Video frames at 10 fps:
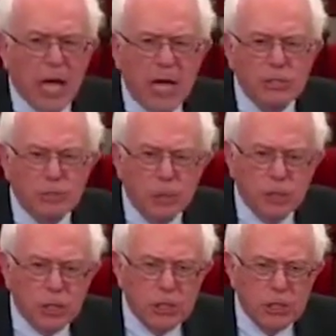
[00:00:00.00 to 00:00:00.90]

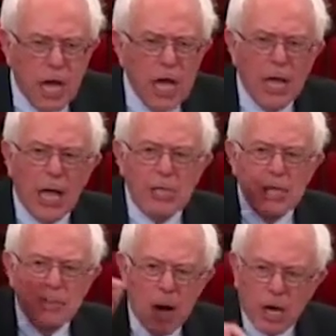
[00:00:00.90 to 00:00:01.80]
contributions. And
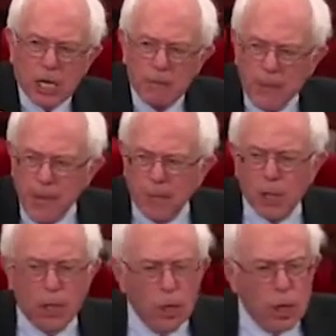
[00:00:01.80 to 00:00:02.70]
the American
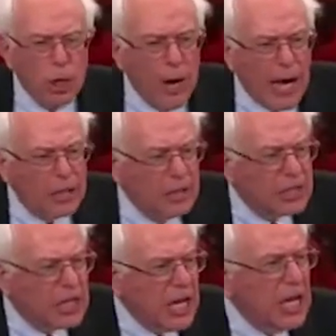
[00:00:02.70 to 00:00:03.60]
people are looking around and
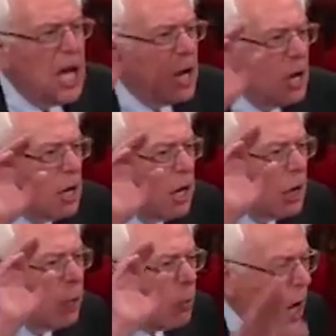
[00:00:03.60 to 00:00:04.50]
they're saying,
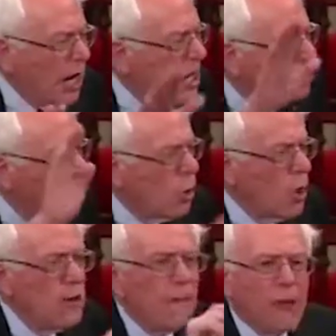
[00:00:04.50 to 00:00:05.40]
what are you
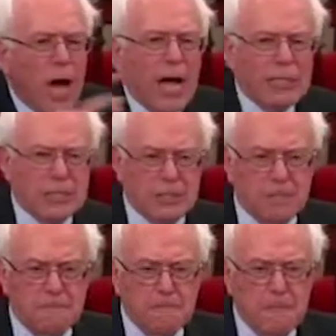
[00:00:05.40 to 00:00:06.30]
doing for
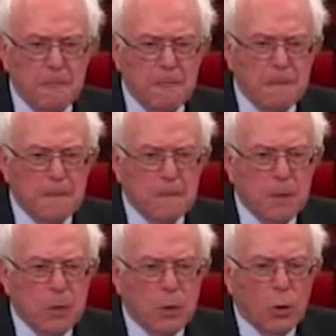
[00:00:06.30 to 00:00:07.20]
us?
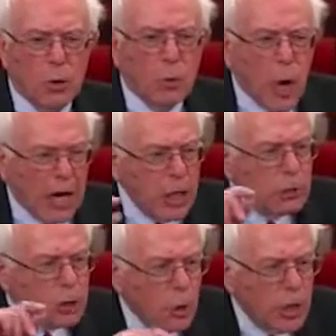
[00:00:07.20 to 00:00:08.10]
What are
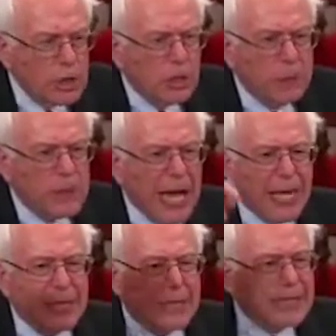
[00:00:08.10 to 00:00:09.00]
you doing to
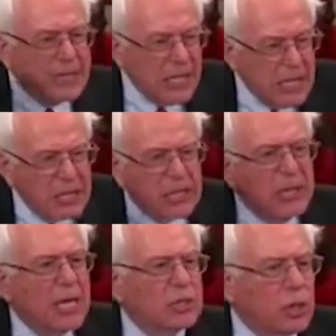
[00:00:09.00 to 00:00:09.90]
protect the seniors
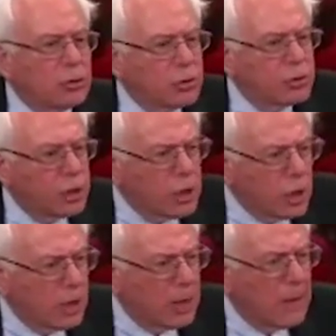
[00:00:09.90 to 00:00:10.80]
and their Social
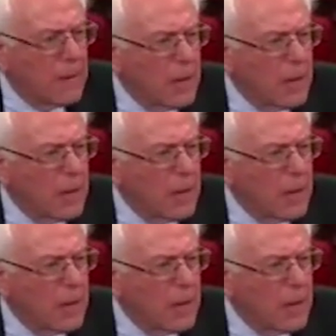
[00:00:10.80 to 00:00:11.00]
Security?